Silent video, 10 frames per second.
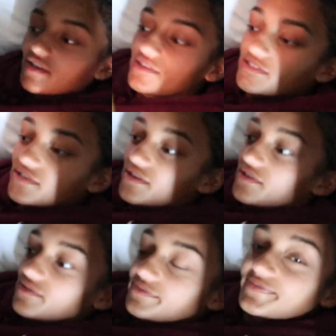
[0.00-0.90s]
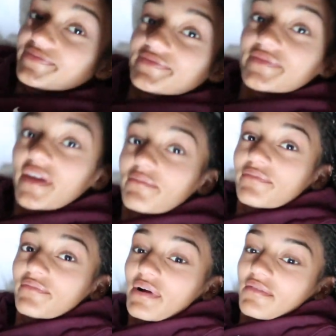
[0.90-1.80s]
So, I'm
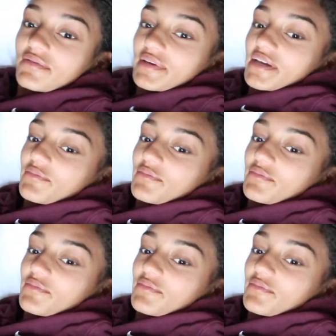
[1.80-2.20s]
probably gonna